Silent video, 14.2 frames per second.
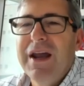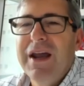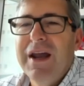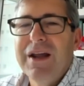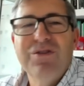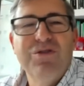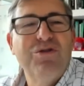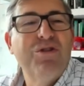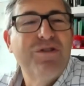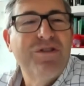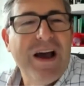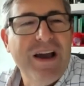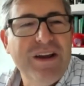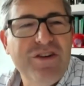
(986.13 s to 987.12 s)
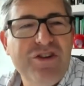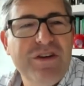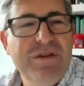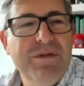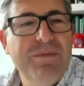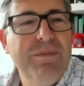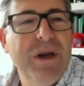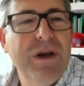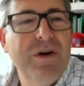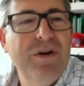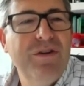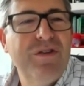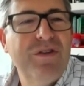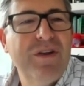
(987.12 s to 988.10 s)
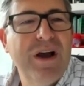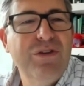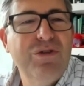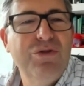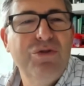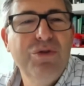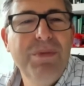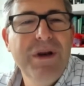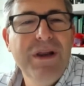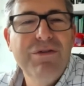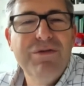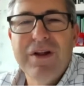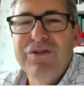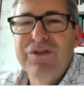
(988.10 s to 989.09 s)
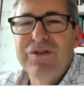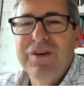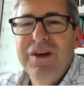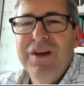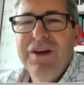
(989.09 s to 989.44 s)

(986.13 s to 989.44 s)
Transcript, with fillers: and society because I do believe that